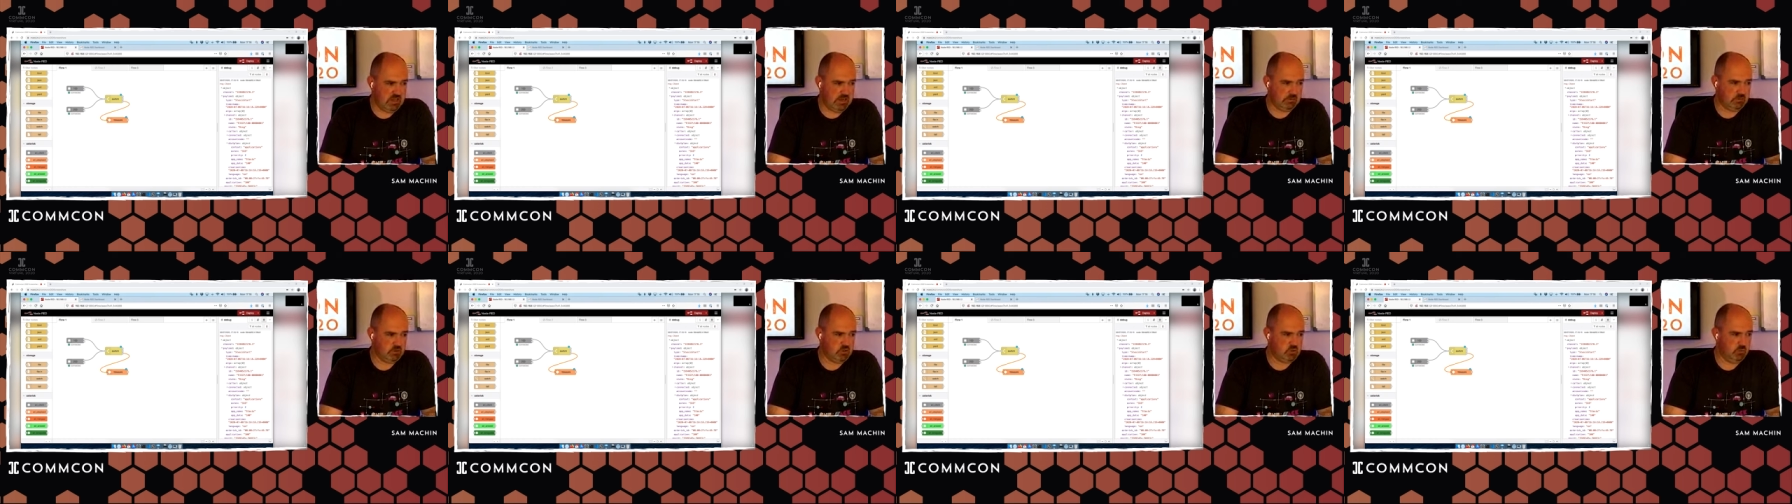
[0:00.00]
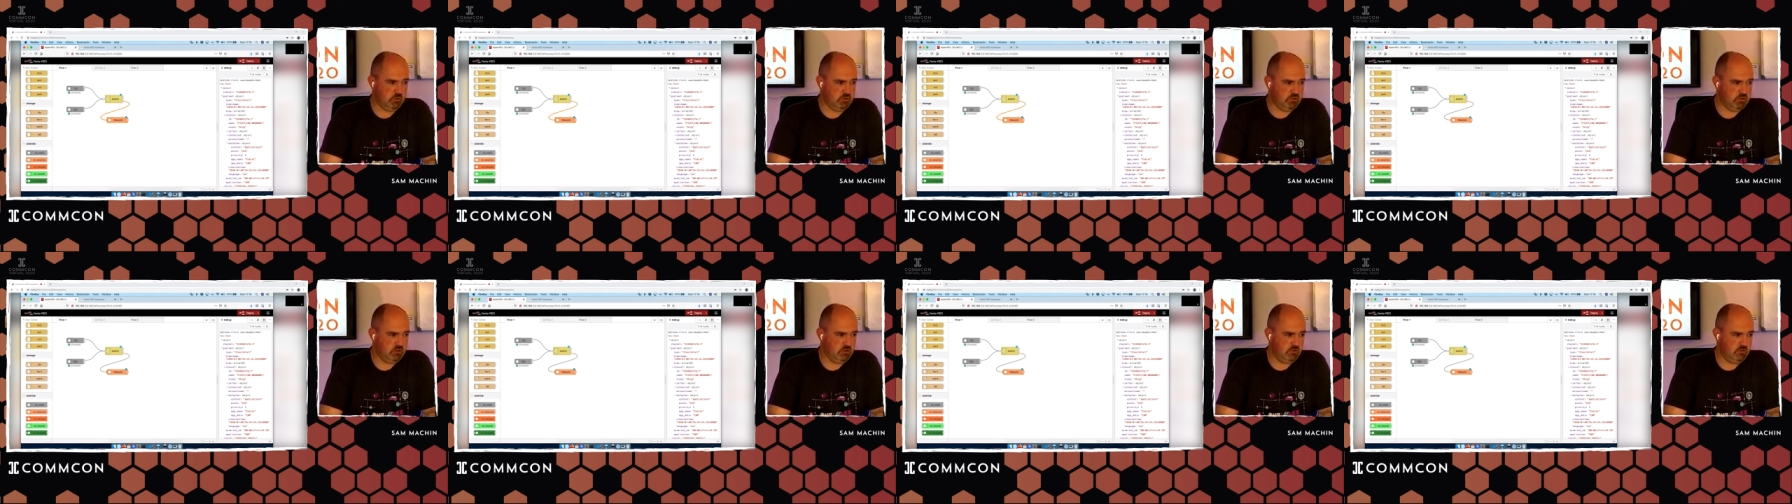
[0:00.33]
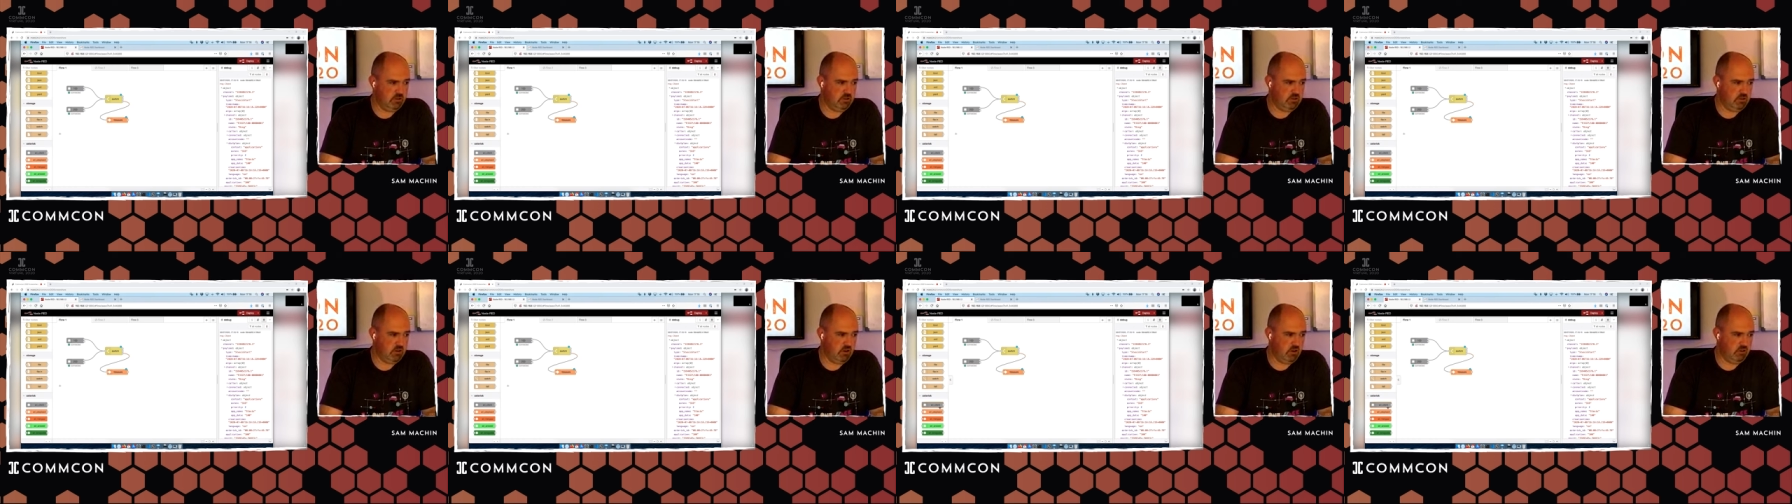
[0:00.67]
announcement.
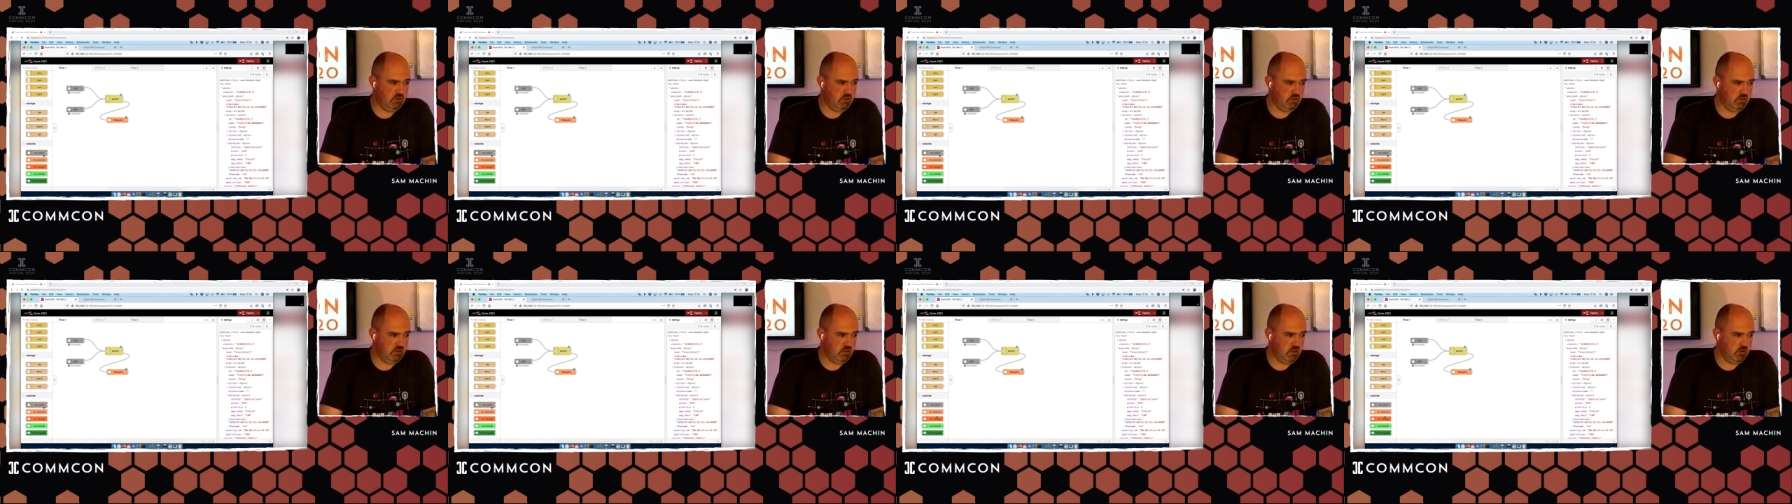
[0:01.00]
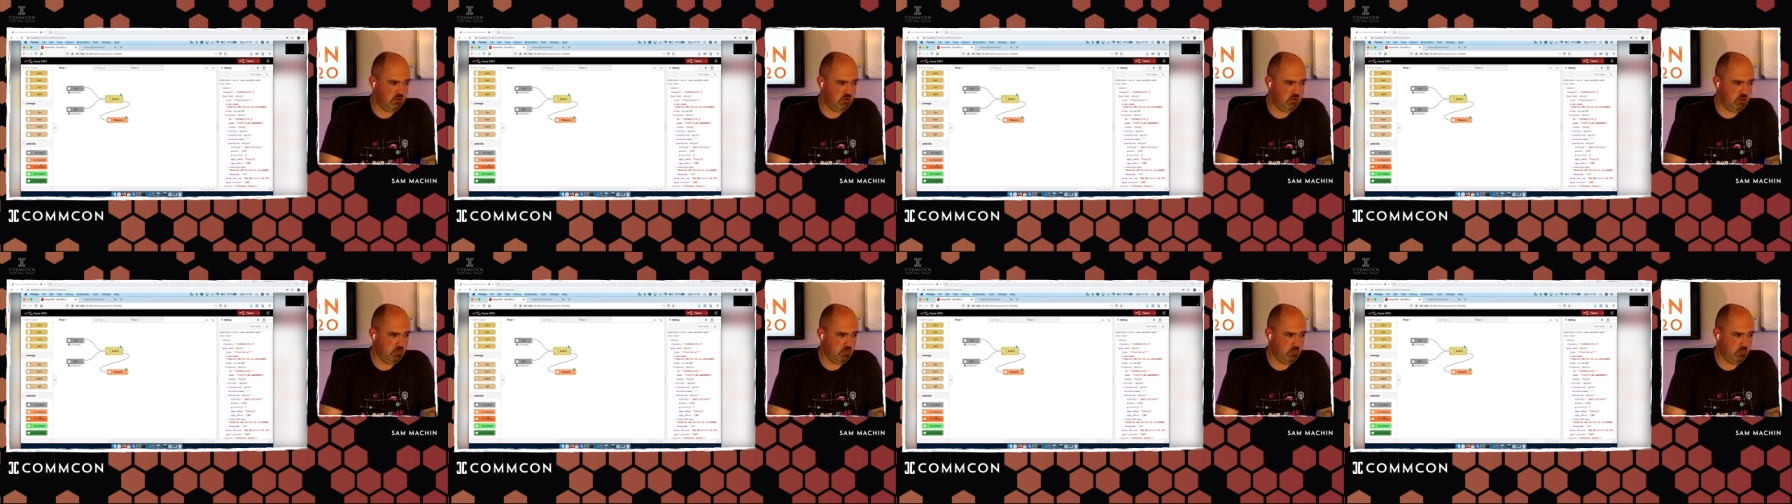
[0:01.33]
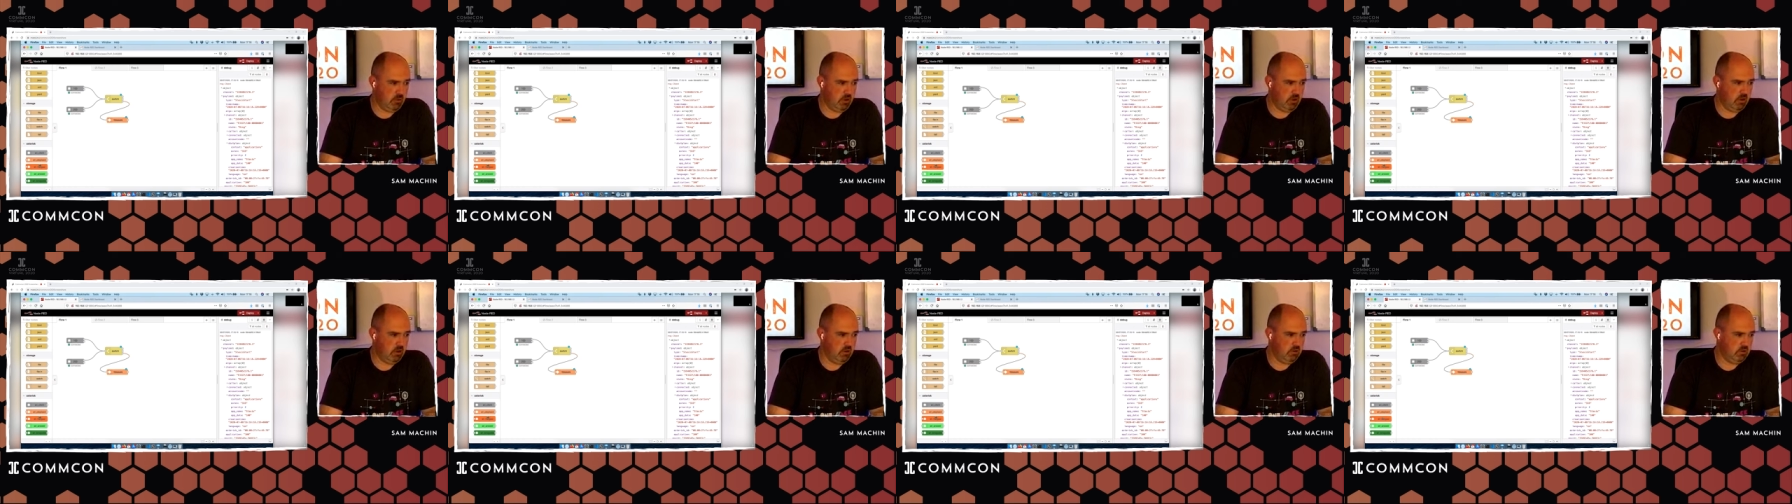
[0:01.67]
So if they dial an unknown
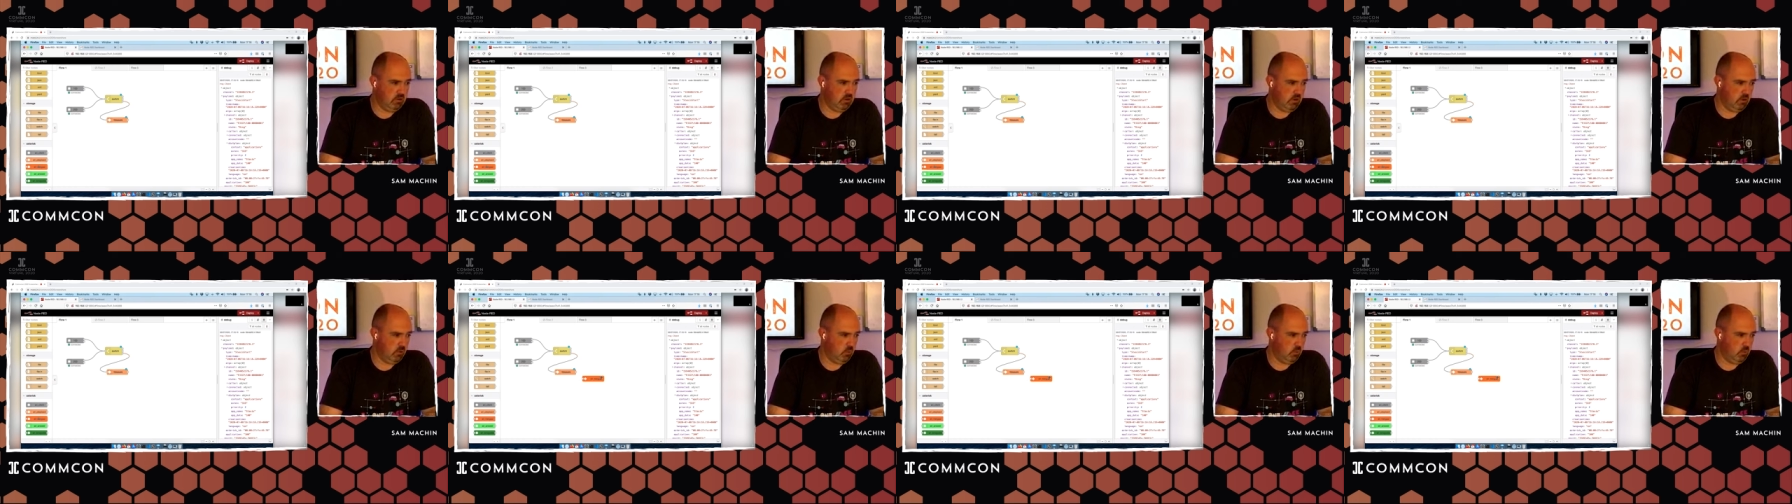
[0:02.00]
number,